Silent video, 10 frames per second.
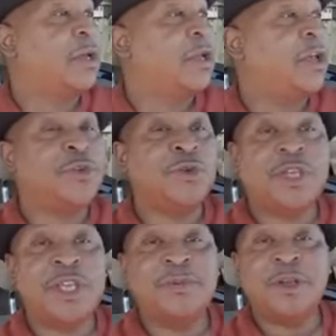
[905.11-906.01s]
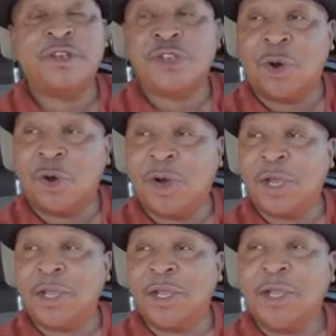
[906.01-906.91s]
If you keep
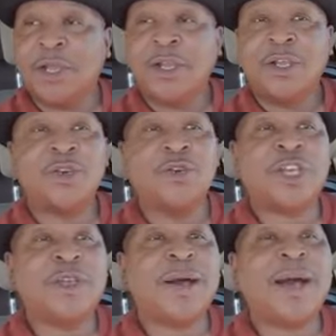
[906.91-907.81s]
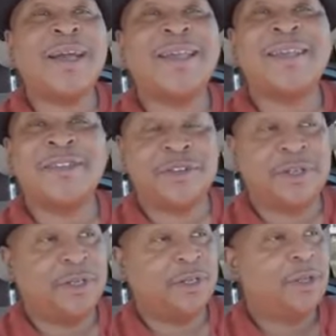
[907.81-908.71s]
joy, you'll keep high energy.